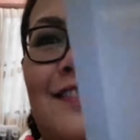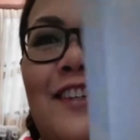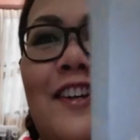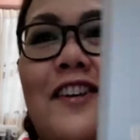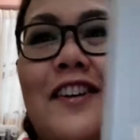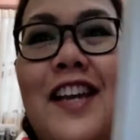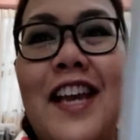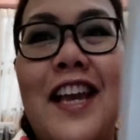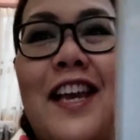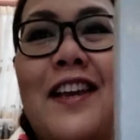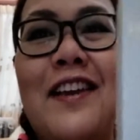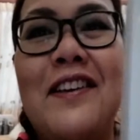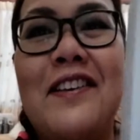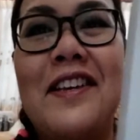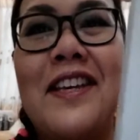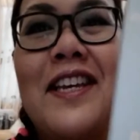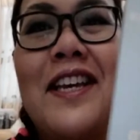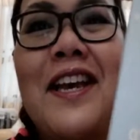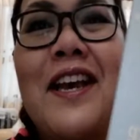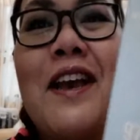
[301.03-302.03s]
Okay,
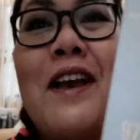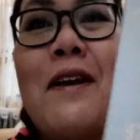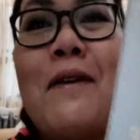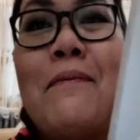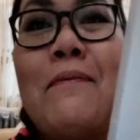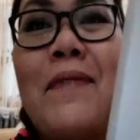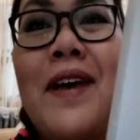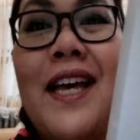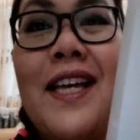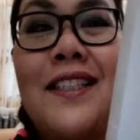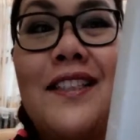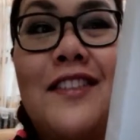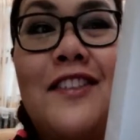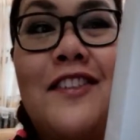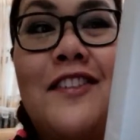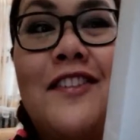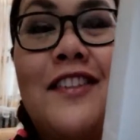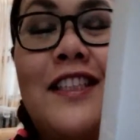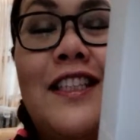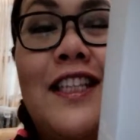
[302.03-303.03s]
back
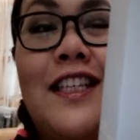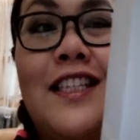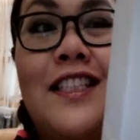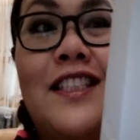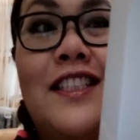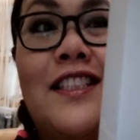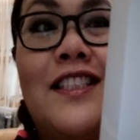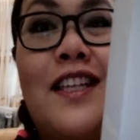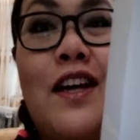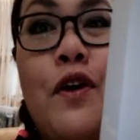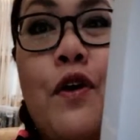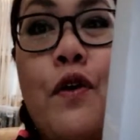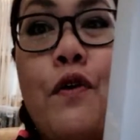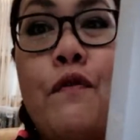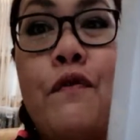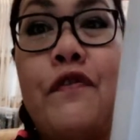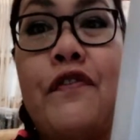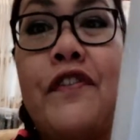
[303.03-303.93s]
to this home